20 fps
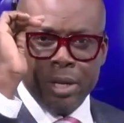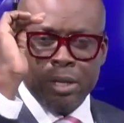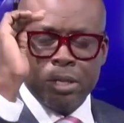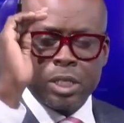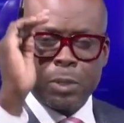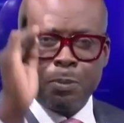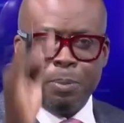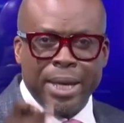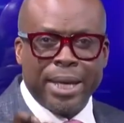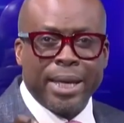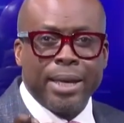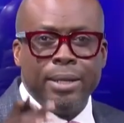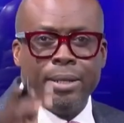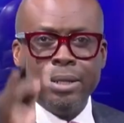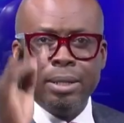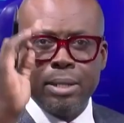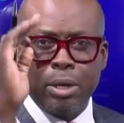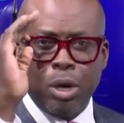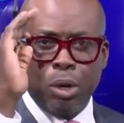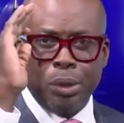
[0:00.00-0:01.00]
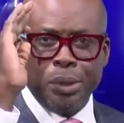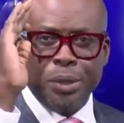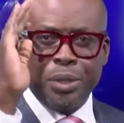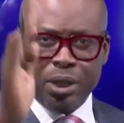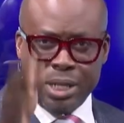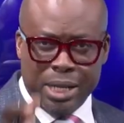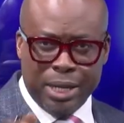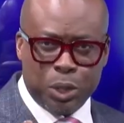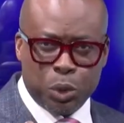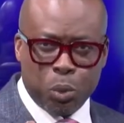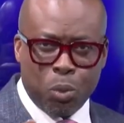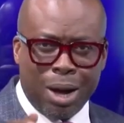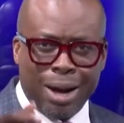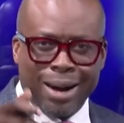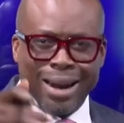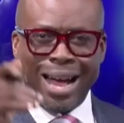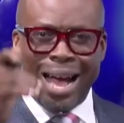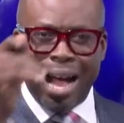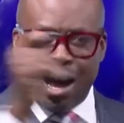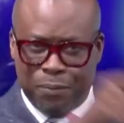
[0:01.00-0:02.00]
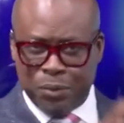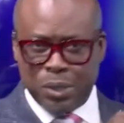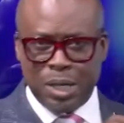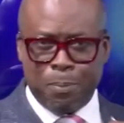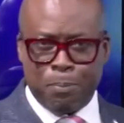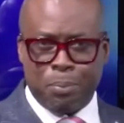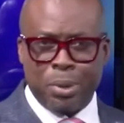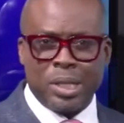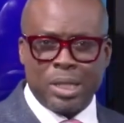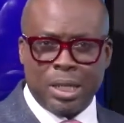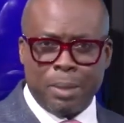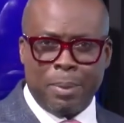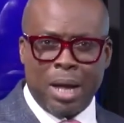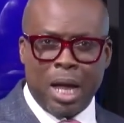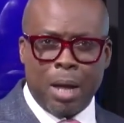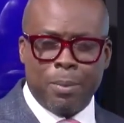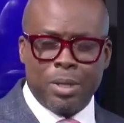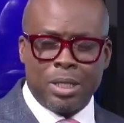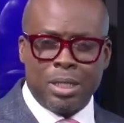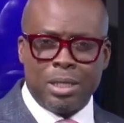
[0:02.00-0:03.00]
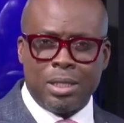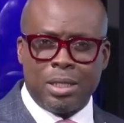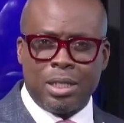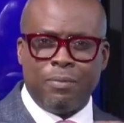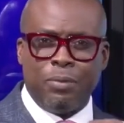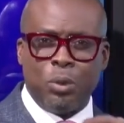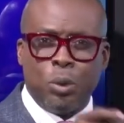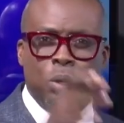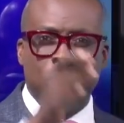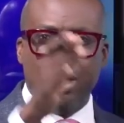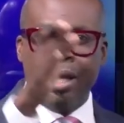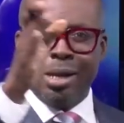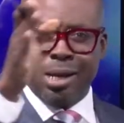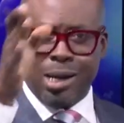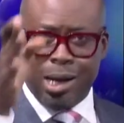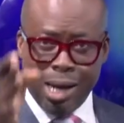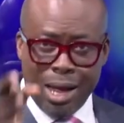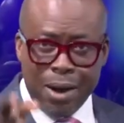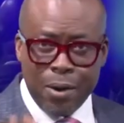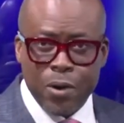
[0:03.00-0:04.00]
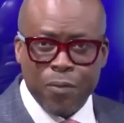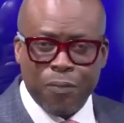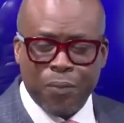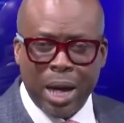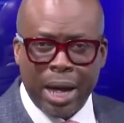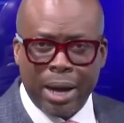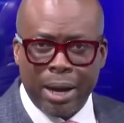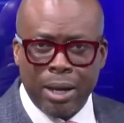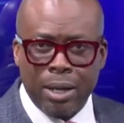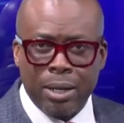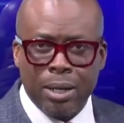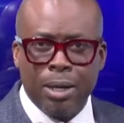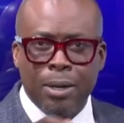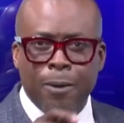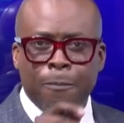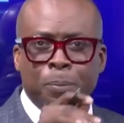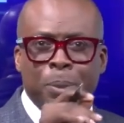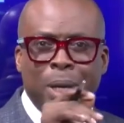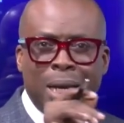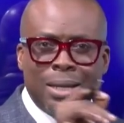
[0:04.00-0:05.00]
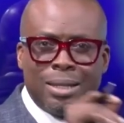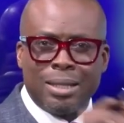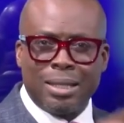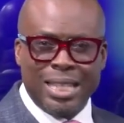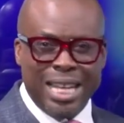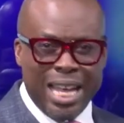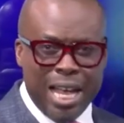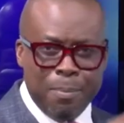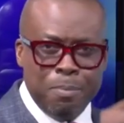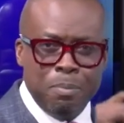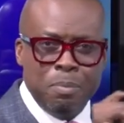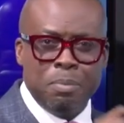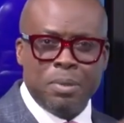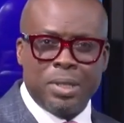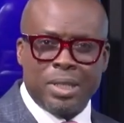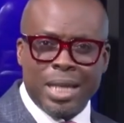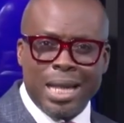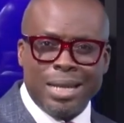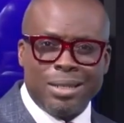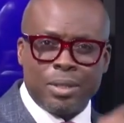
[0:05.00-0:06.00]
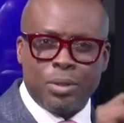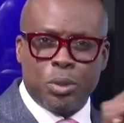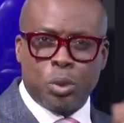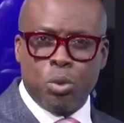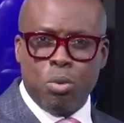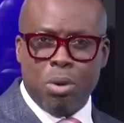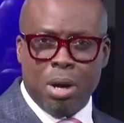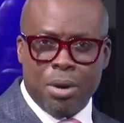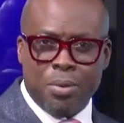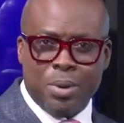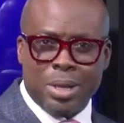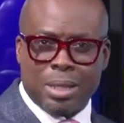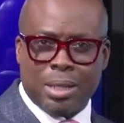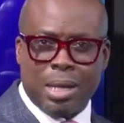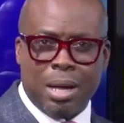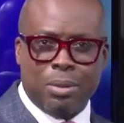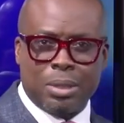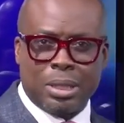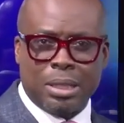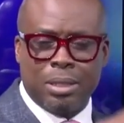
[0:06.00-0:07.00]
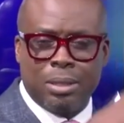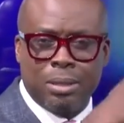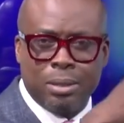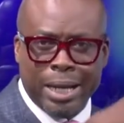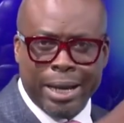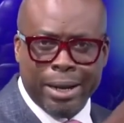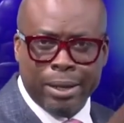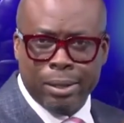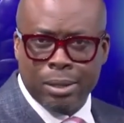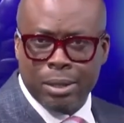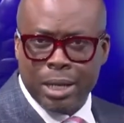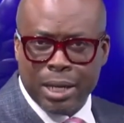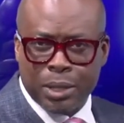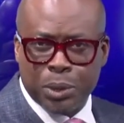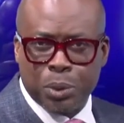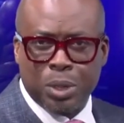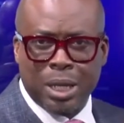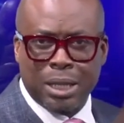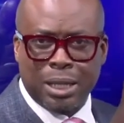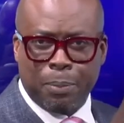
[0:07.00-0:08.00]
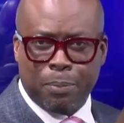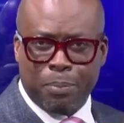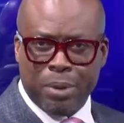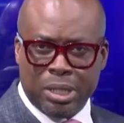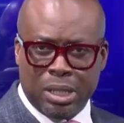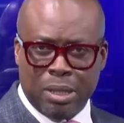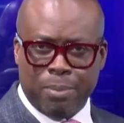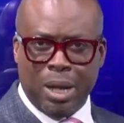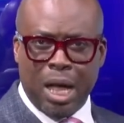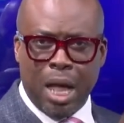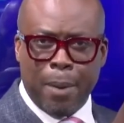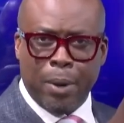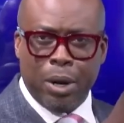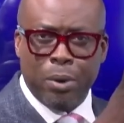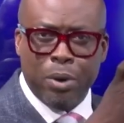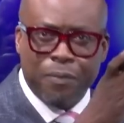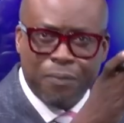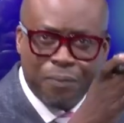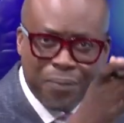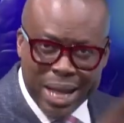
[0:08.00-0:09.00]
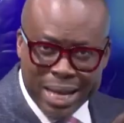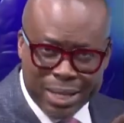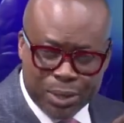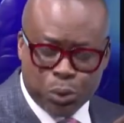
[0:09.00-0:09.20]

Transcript: speaking on GH1 after President Mahama's interview, clarifying that the same set 200,000 and extra that President Mahama referred